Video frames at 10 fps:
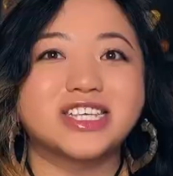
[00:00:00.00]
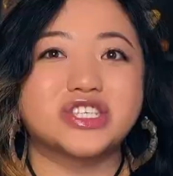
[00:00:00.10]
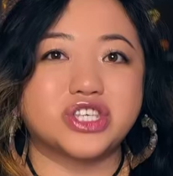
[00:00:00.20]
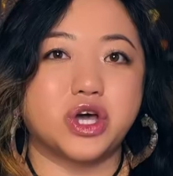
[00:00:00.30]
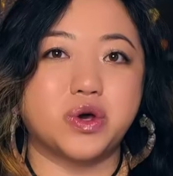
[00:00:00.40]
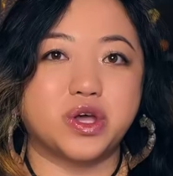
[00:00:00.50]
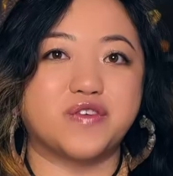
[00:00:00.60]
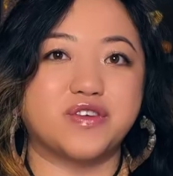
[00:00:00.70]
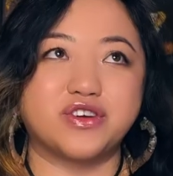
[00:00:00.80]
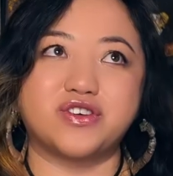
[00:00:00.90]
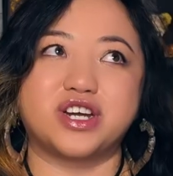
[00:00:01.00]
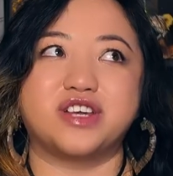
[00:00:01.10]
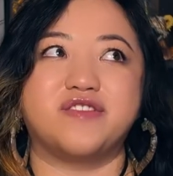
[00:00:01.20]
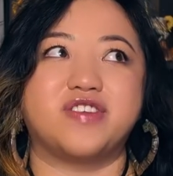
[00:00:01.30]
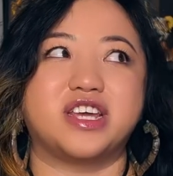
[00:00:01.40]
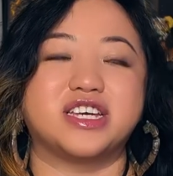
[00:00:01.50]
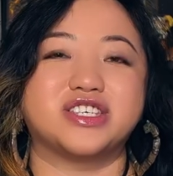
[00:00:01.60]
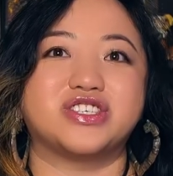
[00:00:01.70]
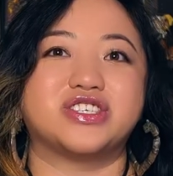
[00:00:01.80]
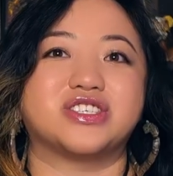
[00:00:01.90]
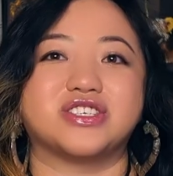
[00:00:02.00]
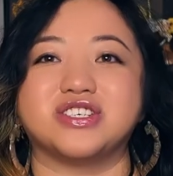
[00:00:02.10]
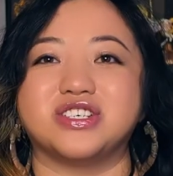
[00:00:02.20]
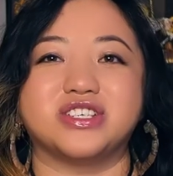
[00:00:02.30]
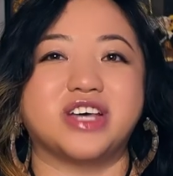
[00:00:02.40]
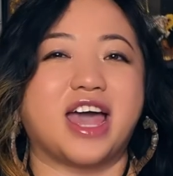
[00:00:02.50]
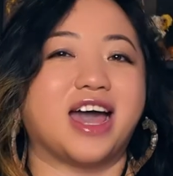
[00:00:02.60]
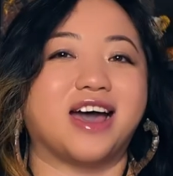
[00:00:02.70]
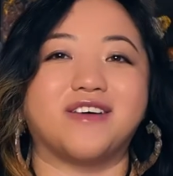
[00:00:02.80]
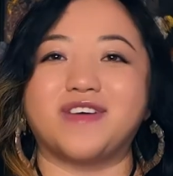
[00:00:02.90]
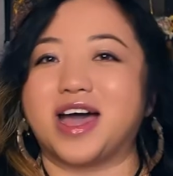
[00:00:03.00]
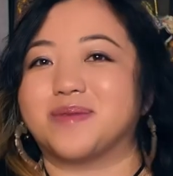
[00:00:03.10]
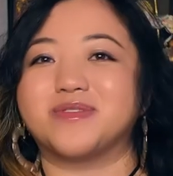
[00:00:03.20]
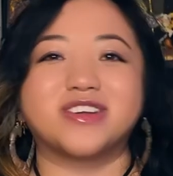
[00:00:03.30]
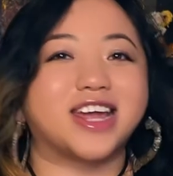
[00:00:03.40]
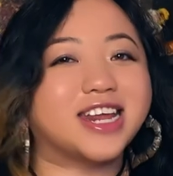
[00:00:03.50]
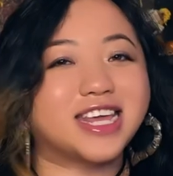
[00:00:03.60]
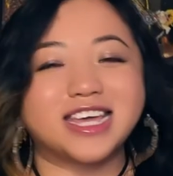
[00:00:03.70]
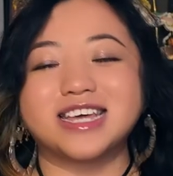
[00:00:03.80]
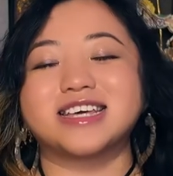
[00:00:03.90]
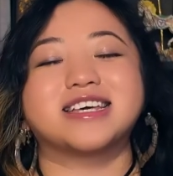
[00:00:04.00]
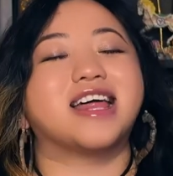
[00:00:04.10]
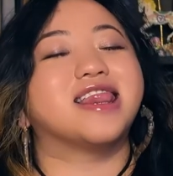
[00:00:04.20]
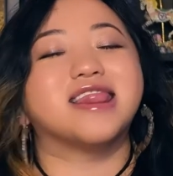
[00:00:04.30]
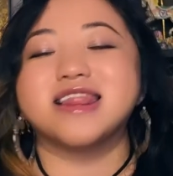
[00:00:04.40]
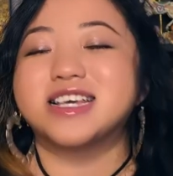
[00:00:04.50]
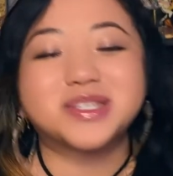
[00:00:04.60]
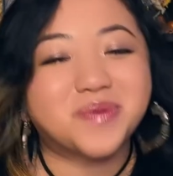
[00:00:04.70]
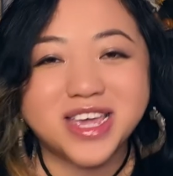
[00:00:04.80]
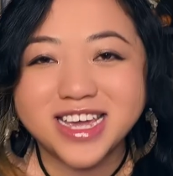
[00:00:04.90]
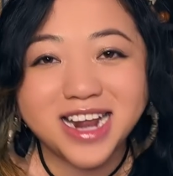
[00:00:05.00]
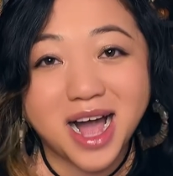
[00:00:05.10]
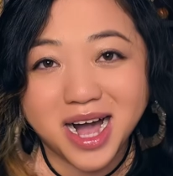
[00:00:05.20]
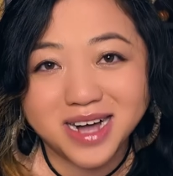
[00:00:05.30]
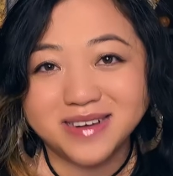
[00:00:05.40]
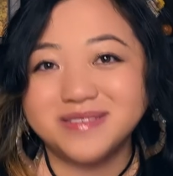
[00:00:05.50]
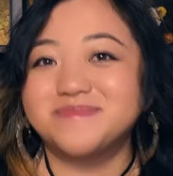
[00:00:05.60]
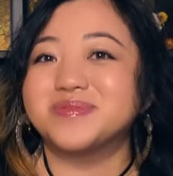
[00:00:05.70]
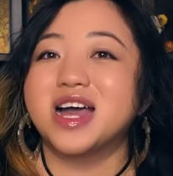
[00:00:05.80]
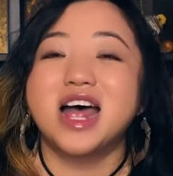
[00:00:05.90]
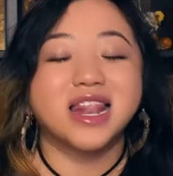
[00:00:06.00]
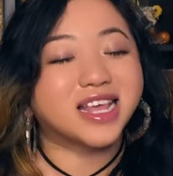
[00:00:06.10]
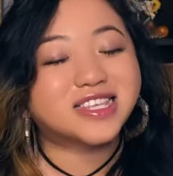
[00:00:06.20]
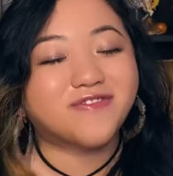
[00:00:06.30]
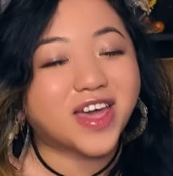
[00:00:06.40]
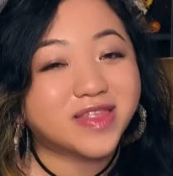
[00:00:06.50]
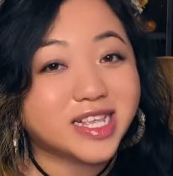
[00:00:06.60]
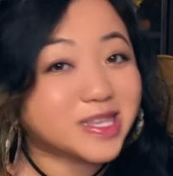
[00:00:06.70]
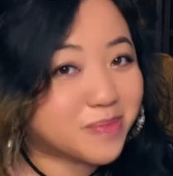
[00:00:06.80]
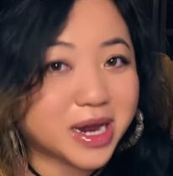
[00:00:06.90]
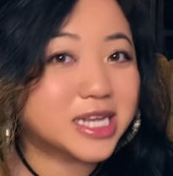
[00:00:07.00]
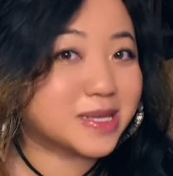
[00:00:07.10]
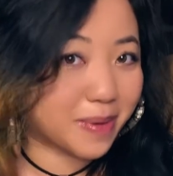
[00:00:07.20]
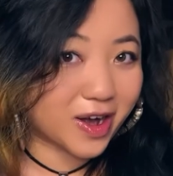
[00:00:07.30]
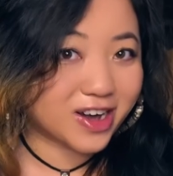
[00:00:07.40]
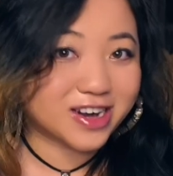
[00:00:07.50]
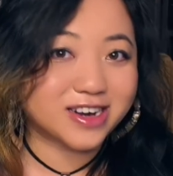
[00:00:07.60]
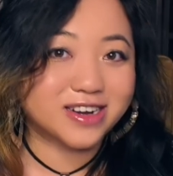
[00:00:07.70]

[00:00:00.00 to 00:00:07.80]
So if your creativity is still half hibernating, let's wake it up. Let's find that spring spark.